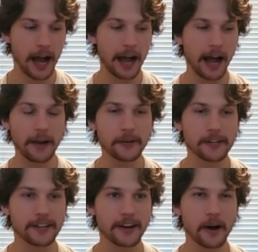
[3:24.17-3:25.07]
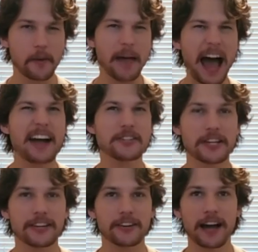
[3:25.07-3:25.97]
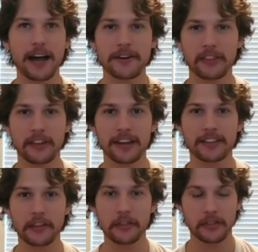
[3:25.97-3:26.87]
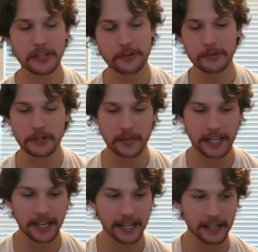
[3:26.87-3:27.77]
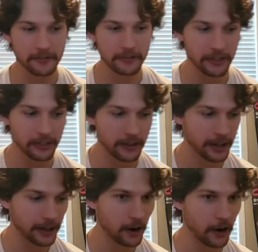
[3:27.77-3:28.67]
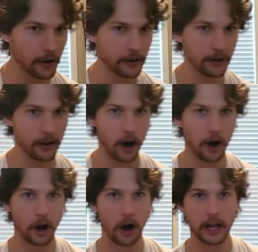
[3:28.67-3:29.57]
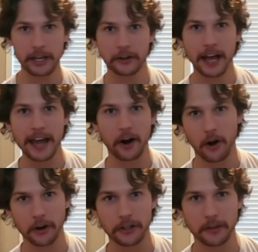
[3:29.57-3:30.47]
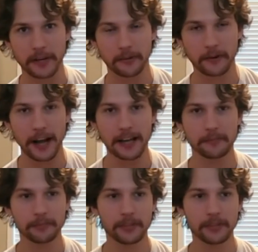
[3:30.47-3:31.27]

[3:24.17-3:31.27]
I would imagine, or I would think, that this was the beginning of the internet argument, right?